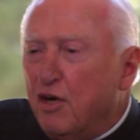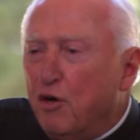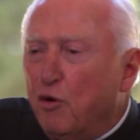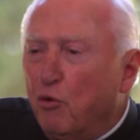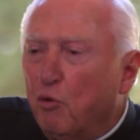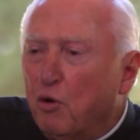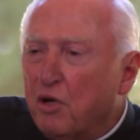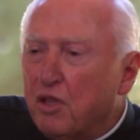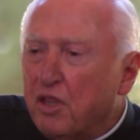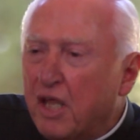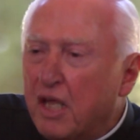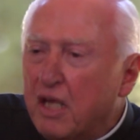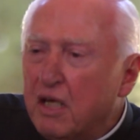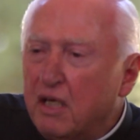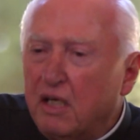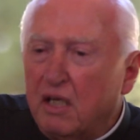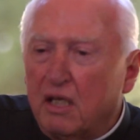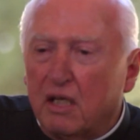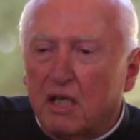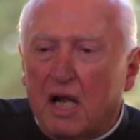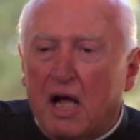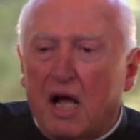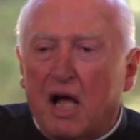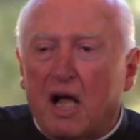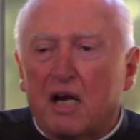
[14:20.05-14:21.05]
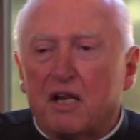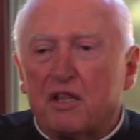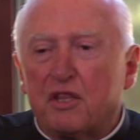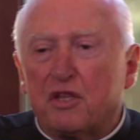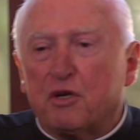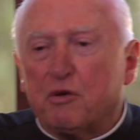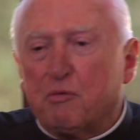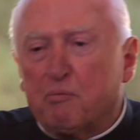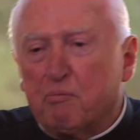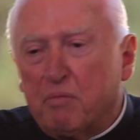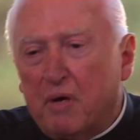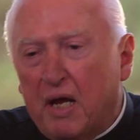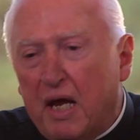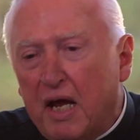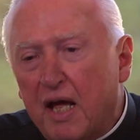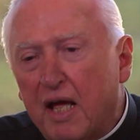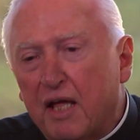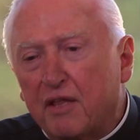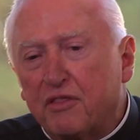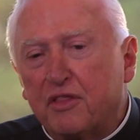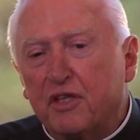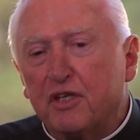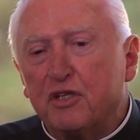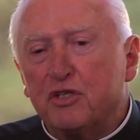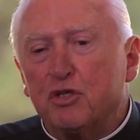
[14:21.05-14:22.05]
When they get out of their
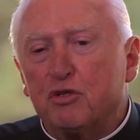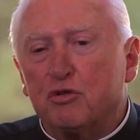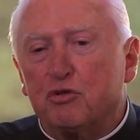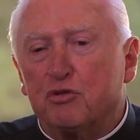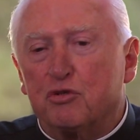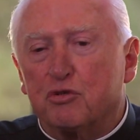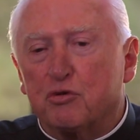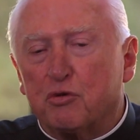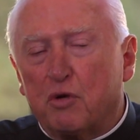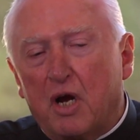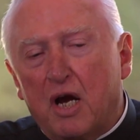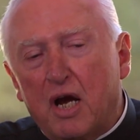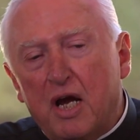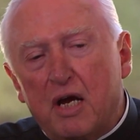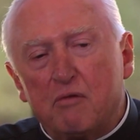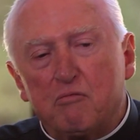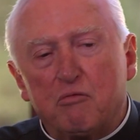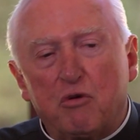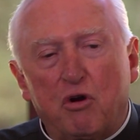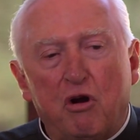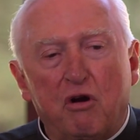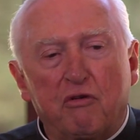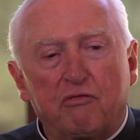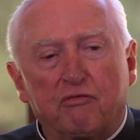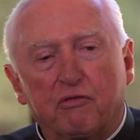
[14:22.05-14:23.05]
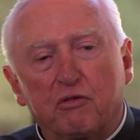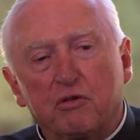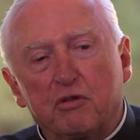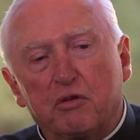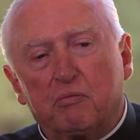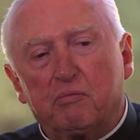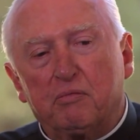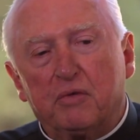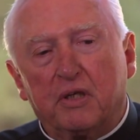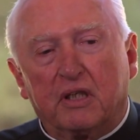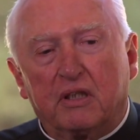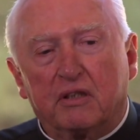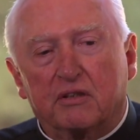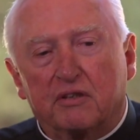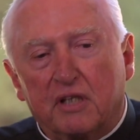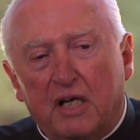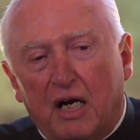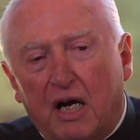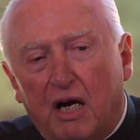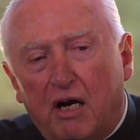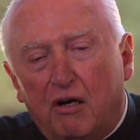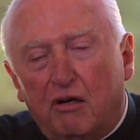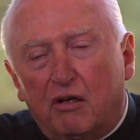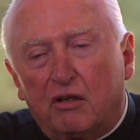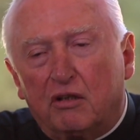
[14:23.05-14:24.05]
bath and you dry them off with a big
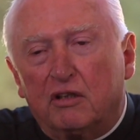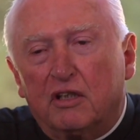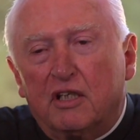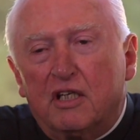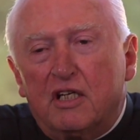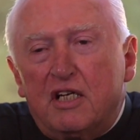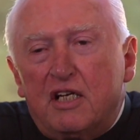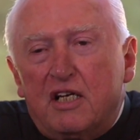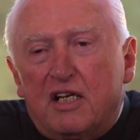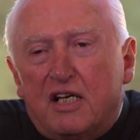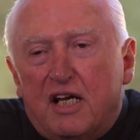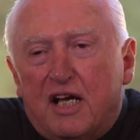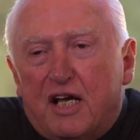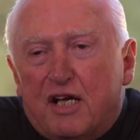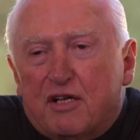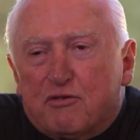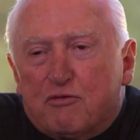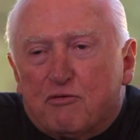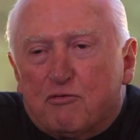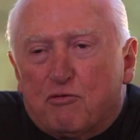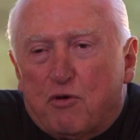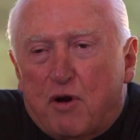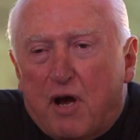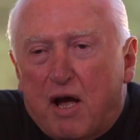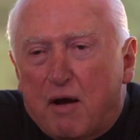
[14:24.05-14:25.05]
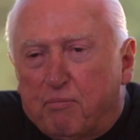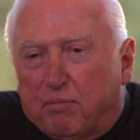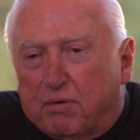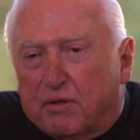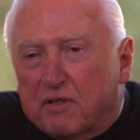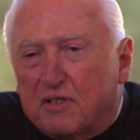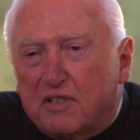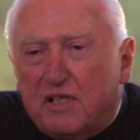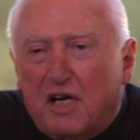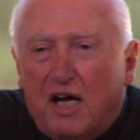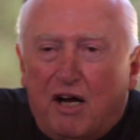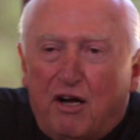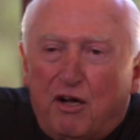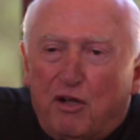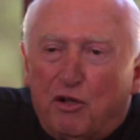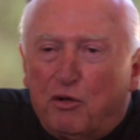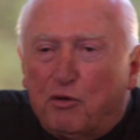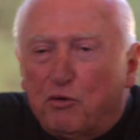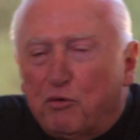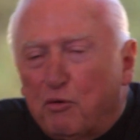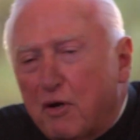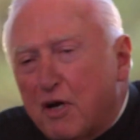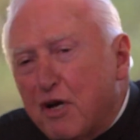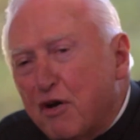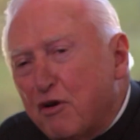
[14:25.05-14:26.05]
towel and wrap a towel
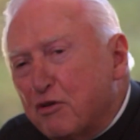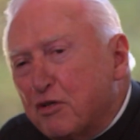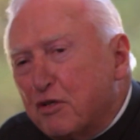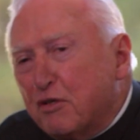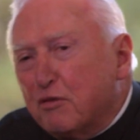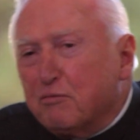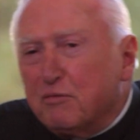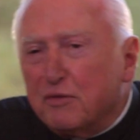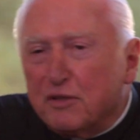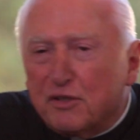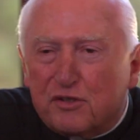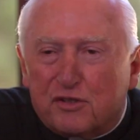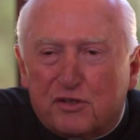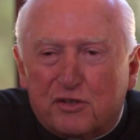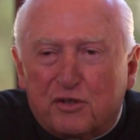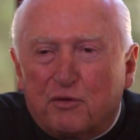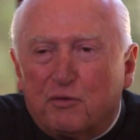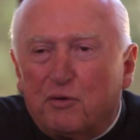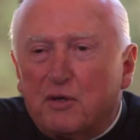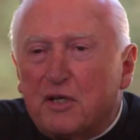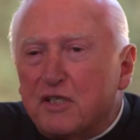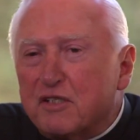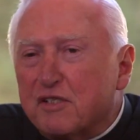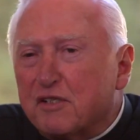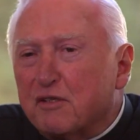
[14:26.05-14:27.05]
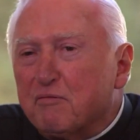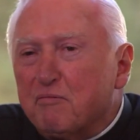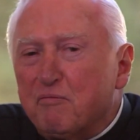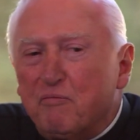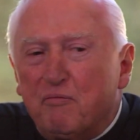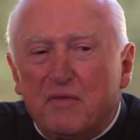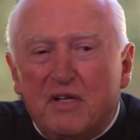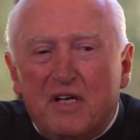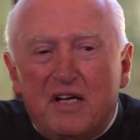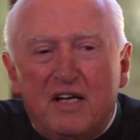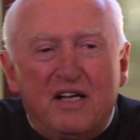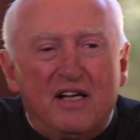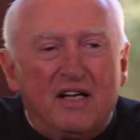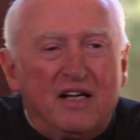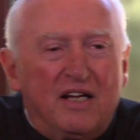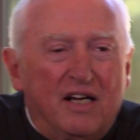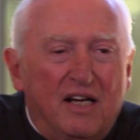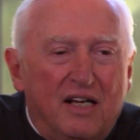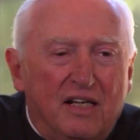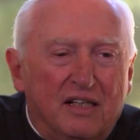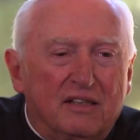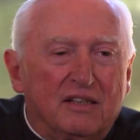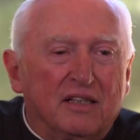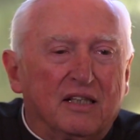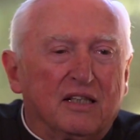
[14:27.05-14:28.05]
around them and squeeze them,
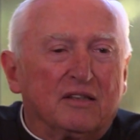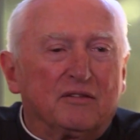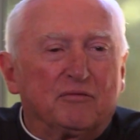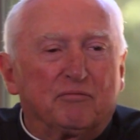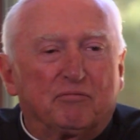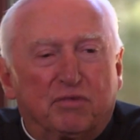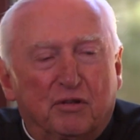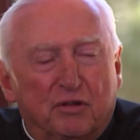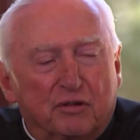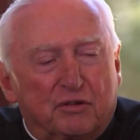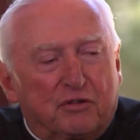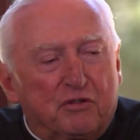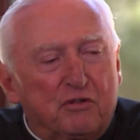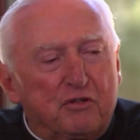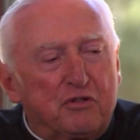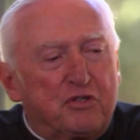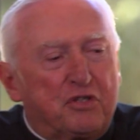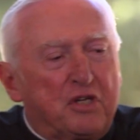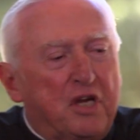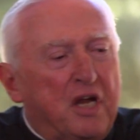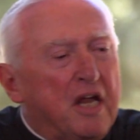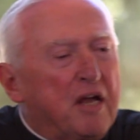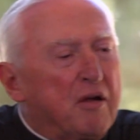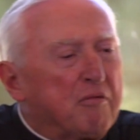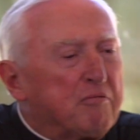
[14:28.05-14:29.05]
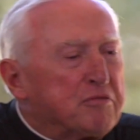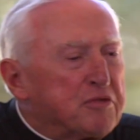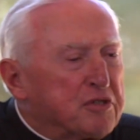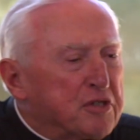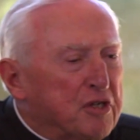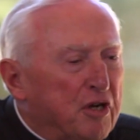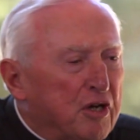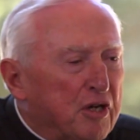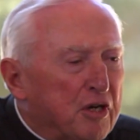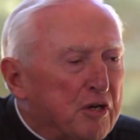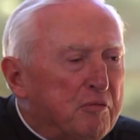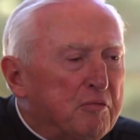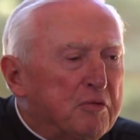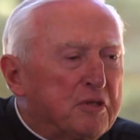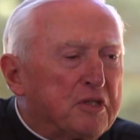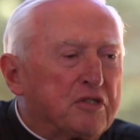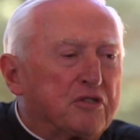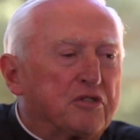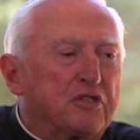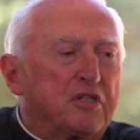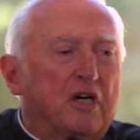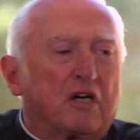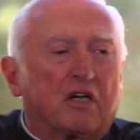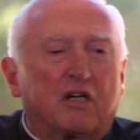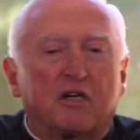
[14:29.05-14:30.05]
and then put their jams on them and
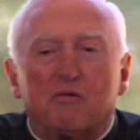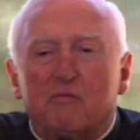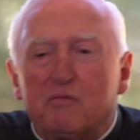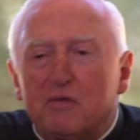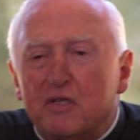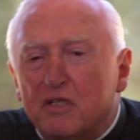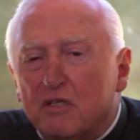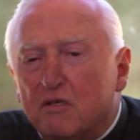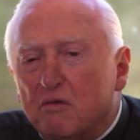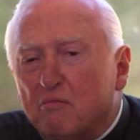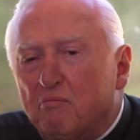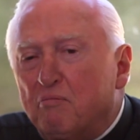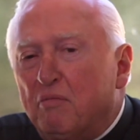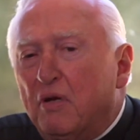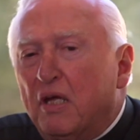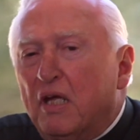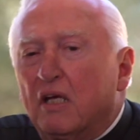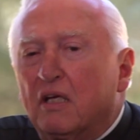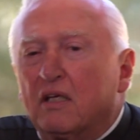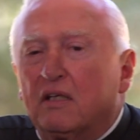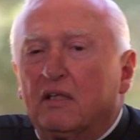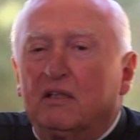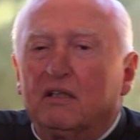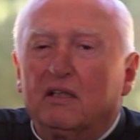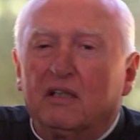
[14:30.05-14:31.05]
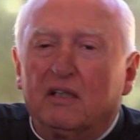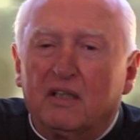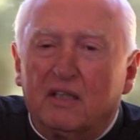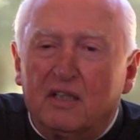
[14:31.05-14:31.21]
tuck them into bed